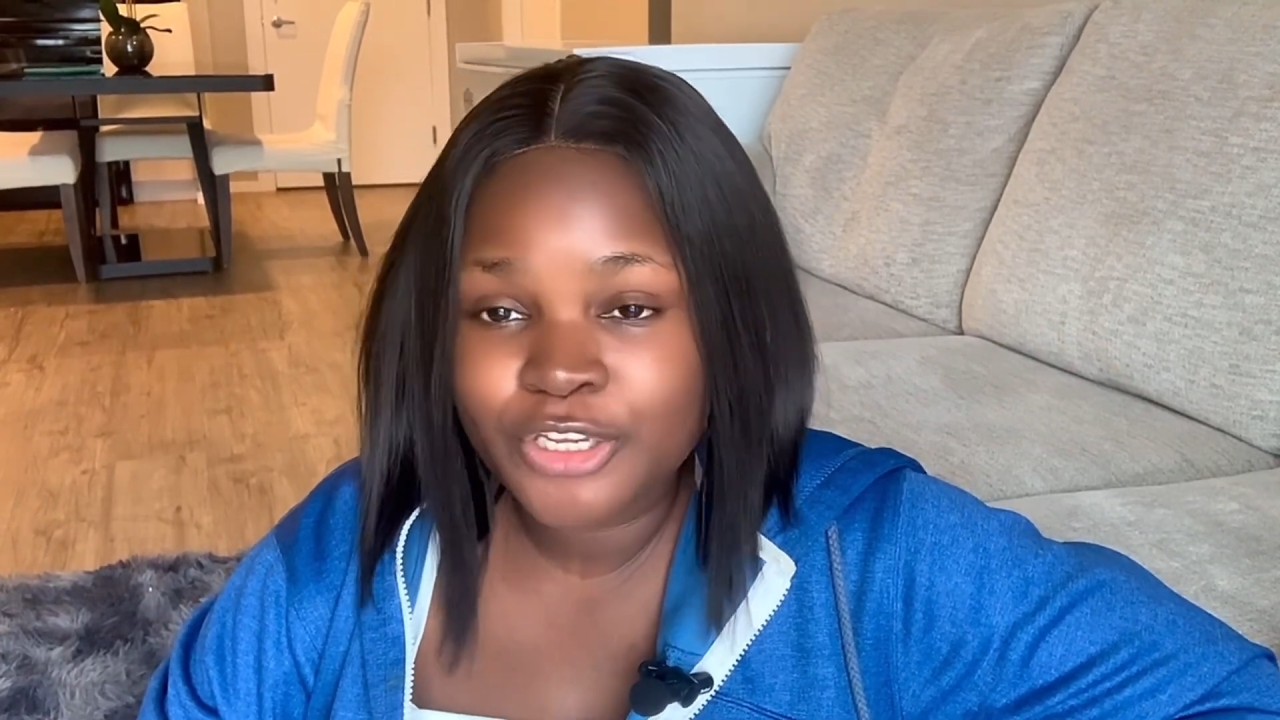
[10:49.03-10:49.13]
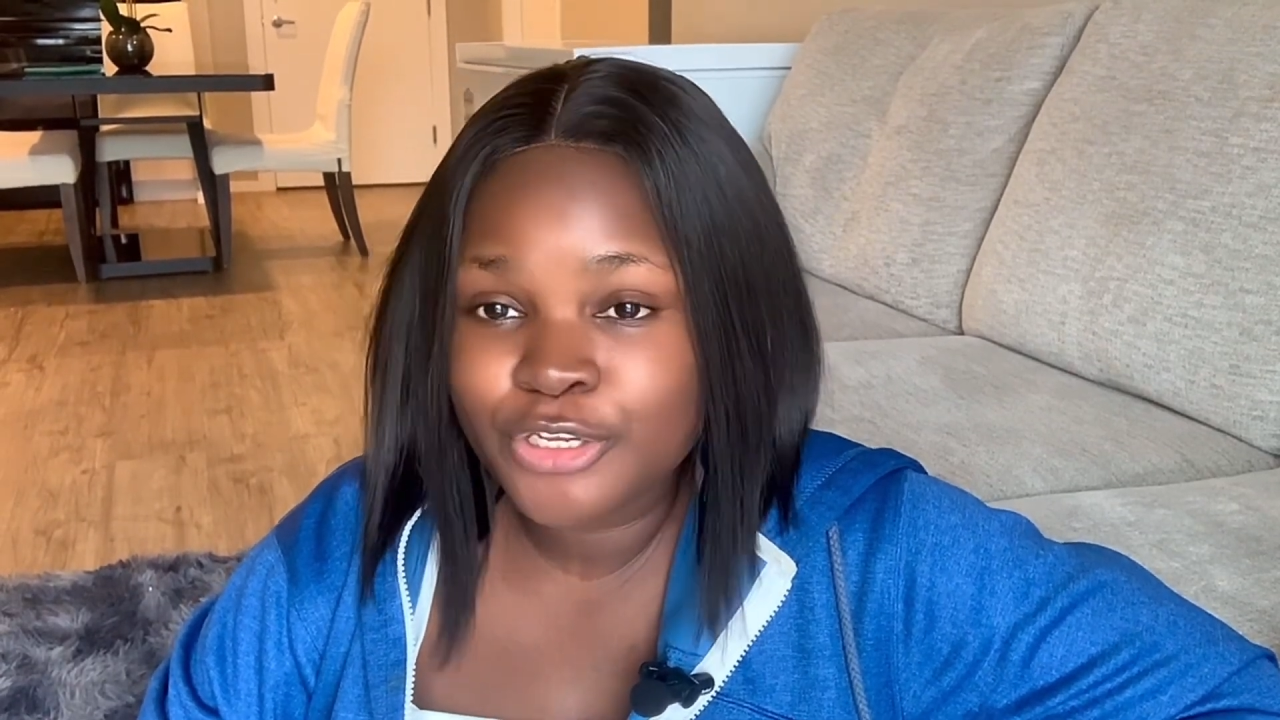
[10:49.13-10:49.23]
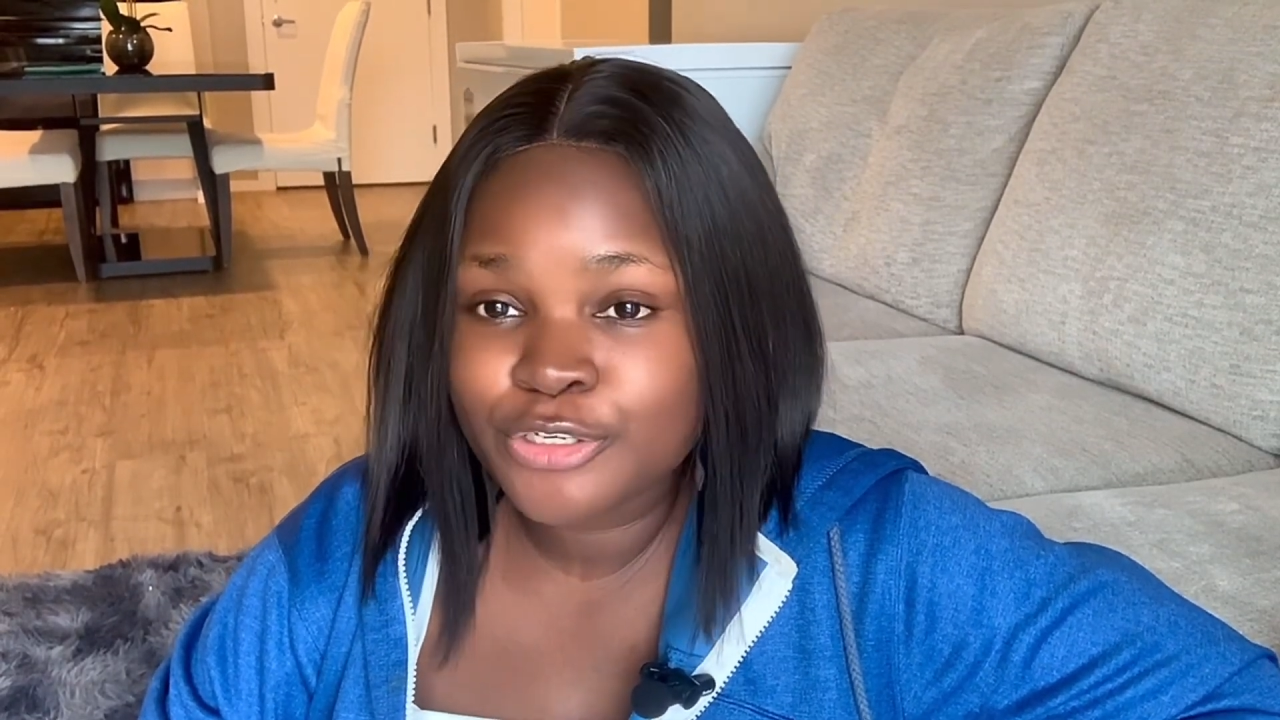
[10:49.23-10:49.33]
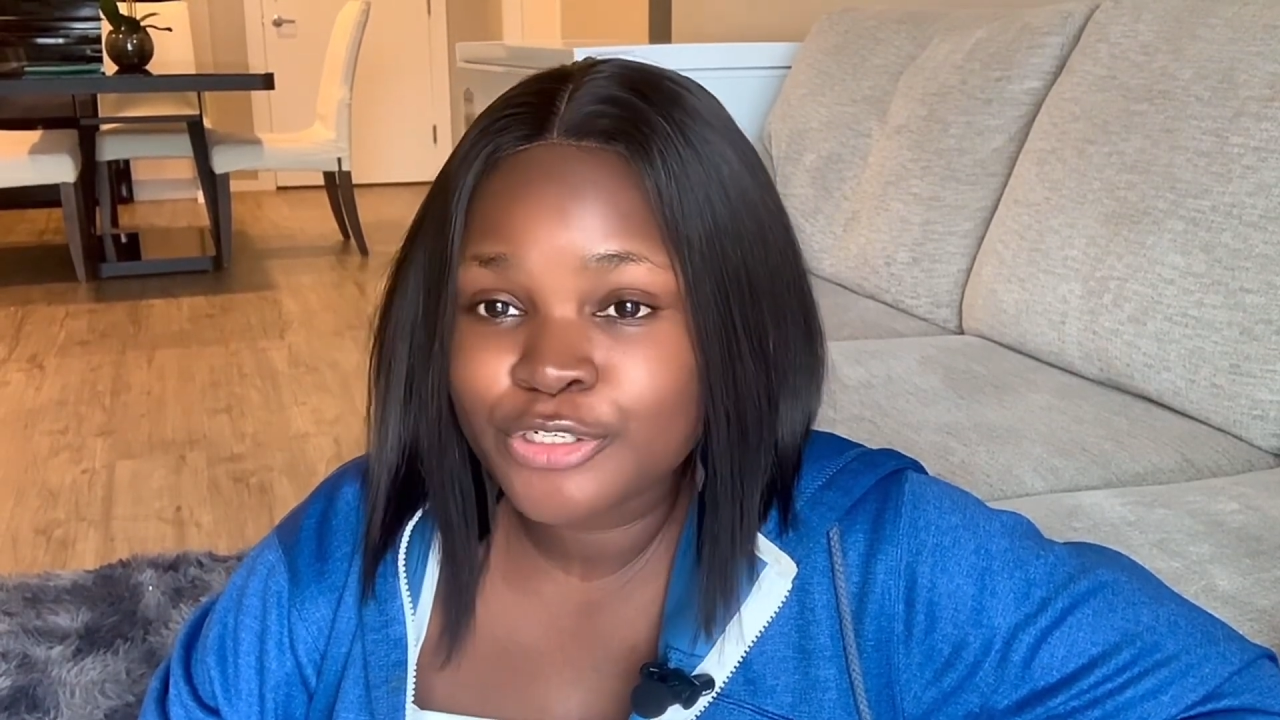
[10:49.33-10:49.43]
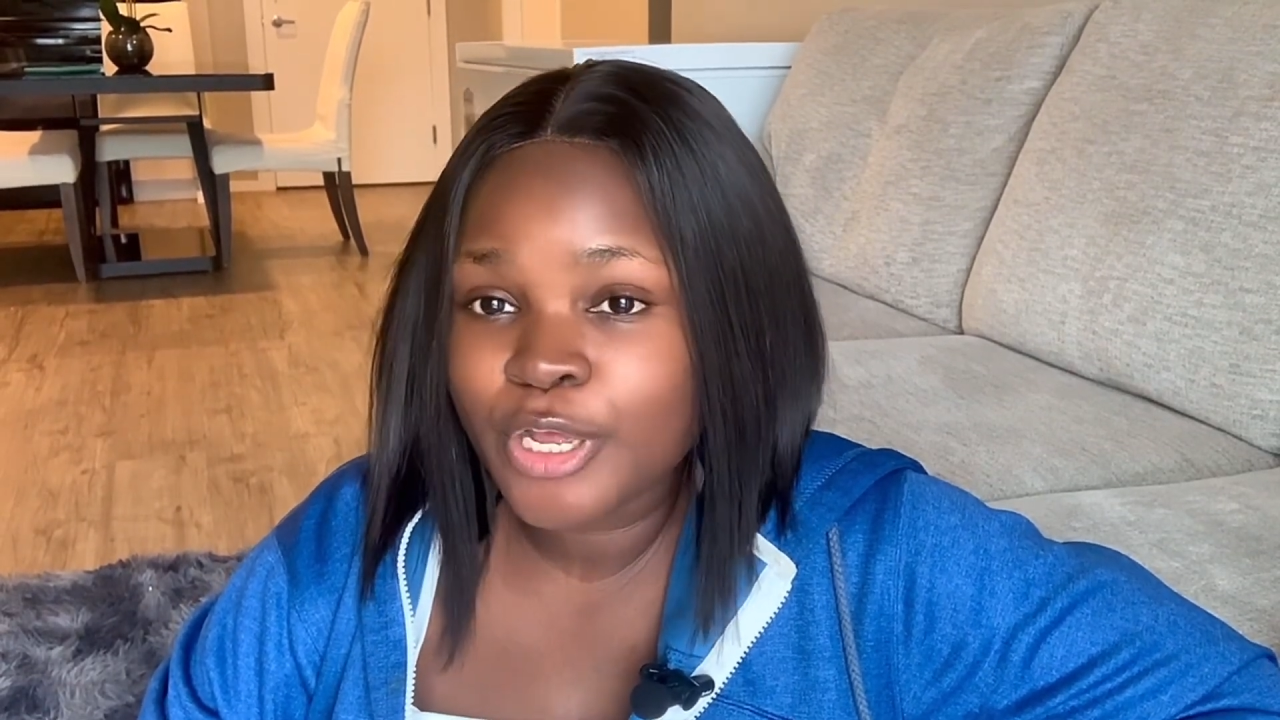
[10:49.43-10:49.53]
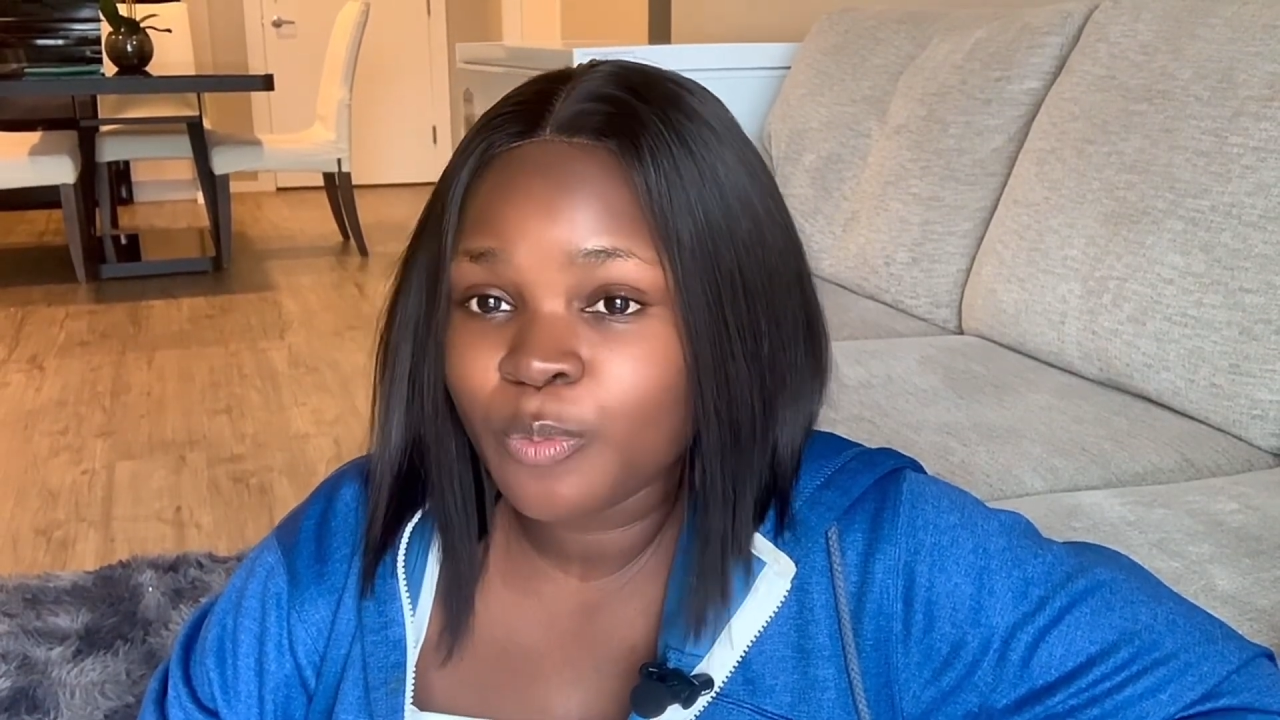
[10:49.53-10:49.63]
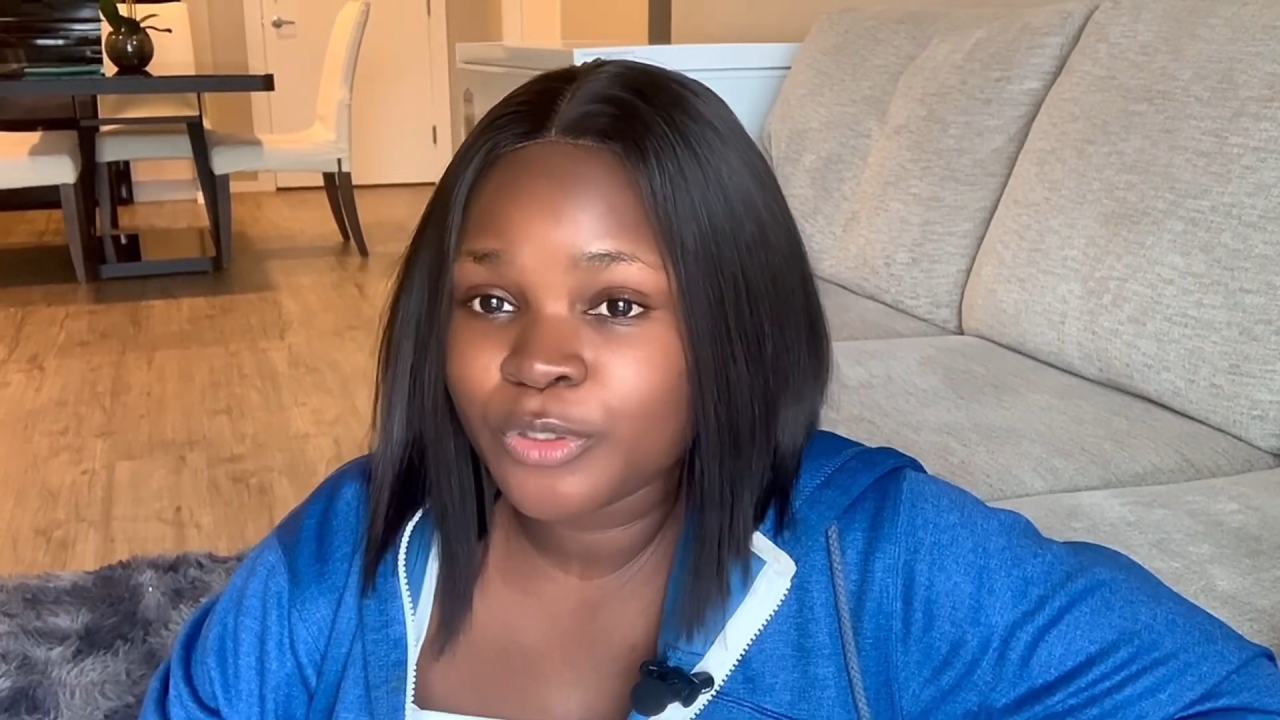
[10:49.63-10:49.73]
you do not